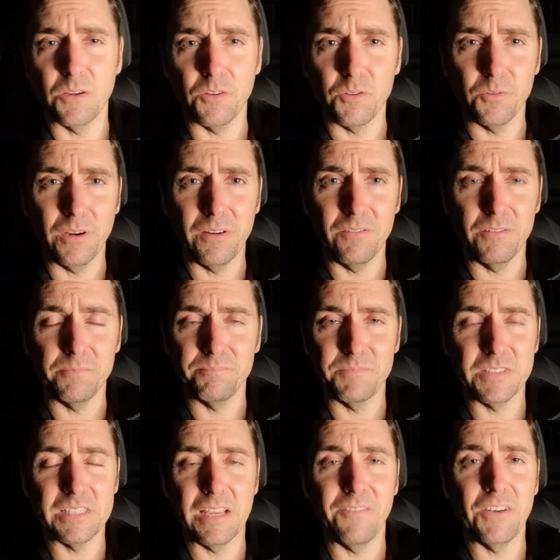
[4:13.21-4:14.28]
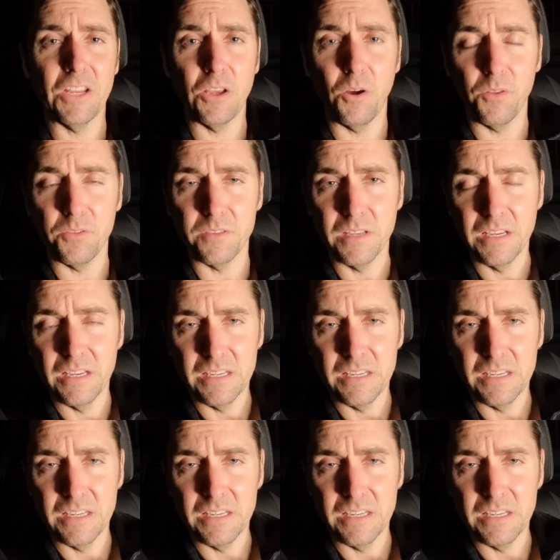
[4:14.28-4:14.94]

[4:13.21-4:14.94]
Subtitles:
or 370 odd